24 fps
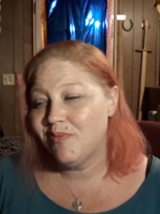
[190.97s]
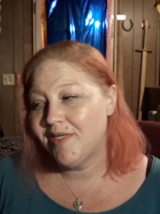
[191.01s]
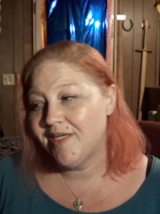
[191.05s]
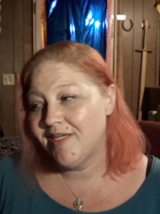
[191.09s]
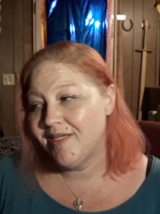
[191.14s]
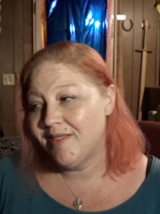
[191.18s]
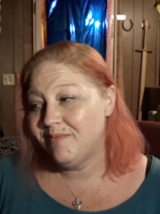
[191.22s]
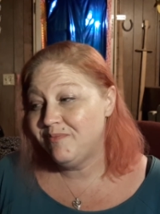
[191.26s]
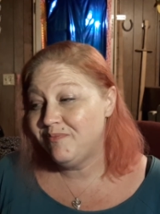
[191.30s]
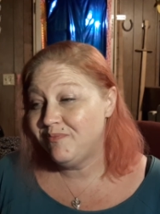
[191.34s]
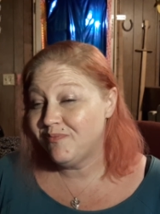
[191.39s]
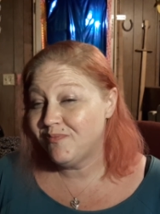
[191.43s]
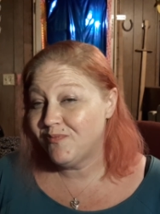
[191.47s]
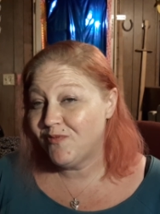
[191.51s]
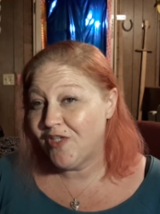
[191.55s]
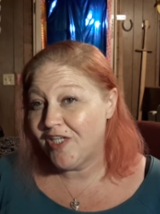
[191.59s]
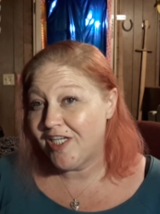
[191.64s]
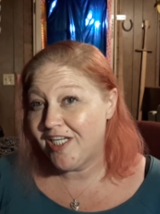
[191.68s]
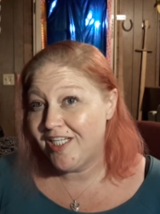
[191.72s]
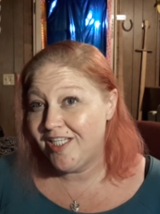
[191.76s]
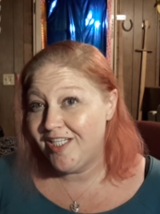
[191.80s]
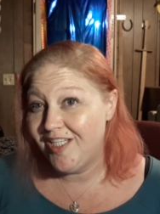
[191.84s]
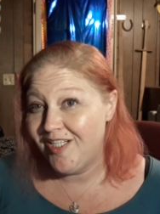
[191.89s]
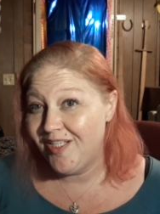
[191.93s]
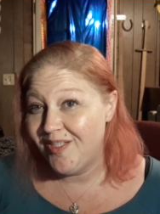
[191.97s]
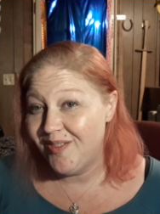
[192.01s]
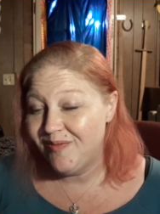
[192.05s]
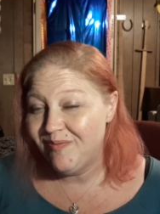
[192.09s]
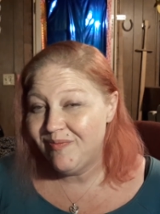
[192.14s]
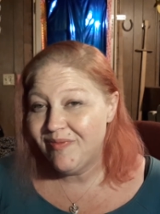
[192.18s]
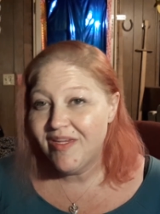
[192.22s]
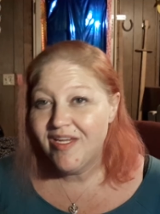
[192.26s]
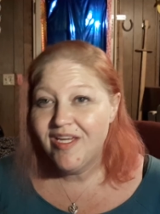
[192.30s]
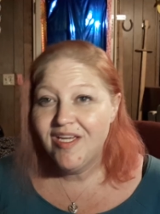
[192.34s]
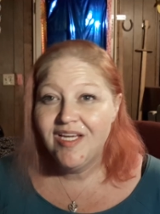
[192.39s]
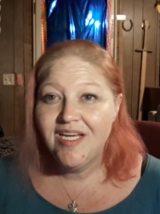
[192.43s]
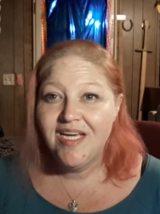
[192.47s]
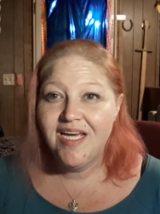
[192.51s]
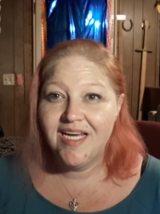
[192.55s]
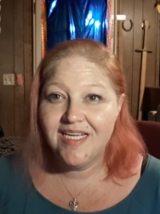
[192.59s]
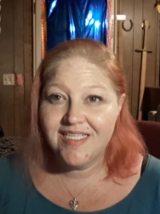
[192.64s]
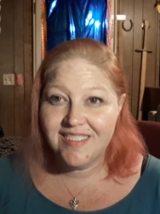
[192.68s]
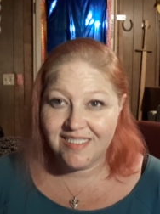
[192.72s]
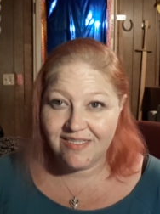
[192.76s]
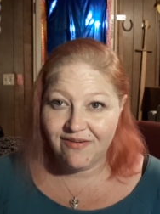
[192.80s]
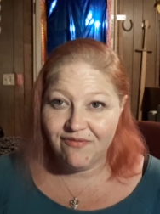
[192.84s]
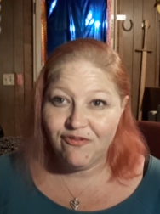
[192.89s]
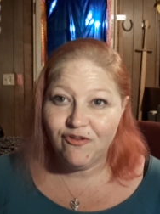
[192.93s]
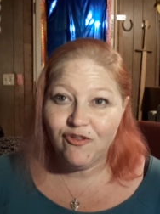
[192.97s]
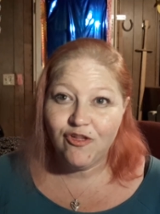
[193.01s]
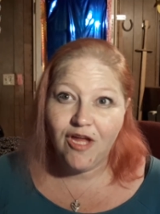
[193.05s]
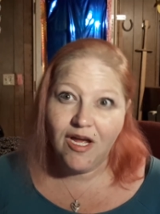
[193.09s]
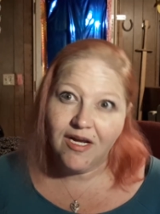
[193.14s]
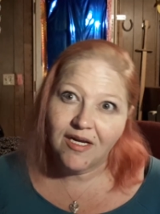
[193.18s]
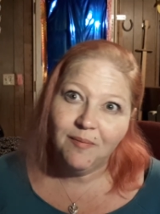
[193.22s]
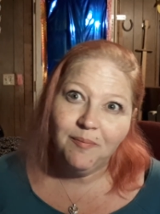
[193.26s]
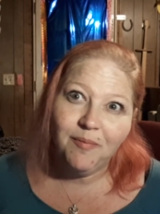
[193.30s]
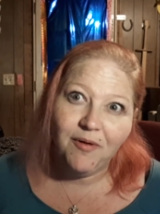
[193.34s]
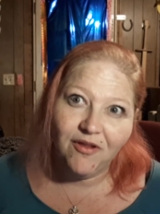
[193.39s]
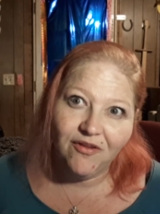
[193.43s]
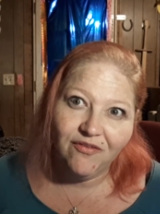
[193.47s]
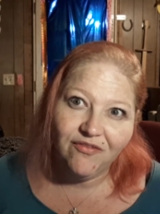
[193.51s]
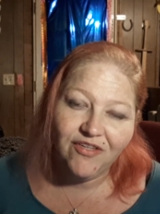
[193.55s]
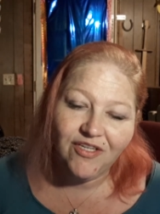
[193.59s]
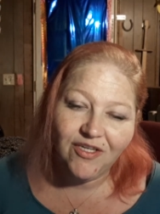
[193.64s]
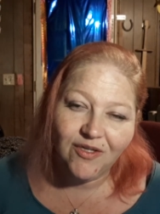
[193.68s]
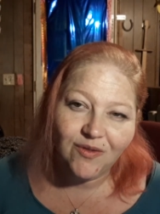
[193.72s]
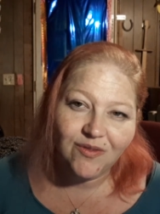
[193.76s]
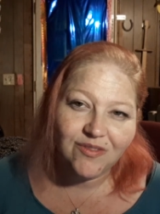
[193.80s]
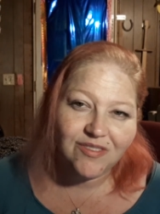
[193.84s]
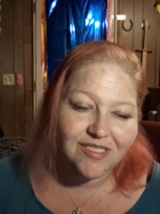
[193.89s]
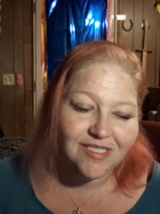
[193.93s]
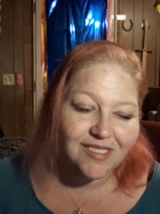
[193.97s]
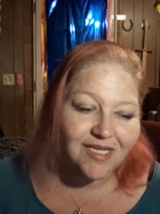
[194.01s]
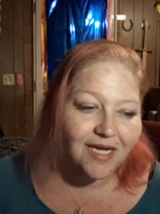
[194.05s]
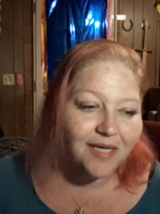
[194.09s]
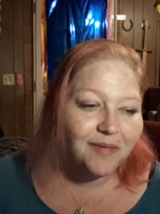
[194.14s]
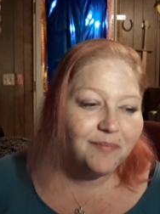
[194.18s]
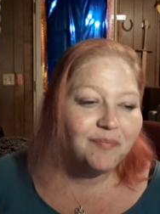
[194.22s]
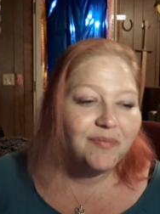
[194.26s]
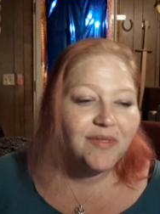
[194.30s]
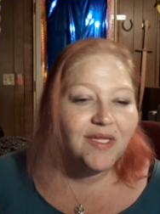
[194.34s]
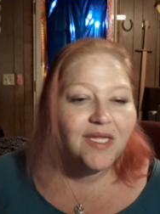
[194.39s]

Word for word: but what can you do? Except for lock up all the vehicles at night.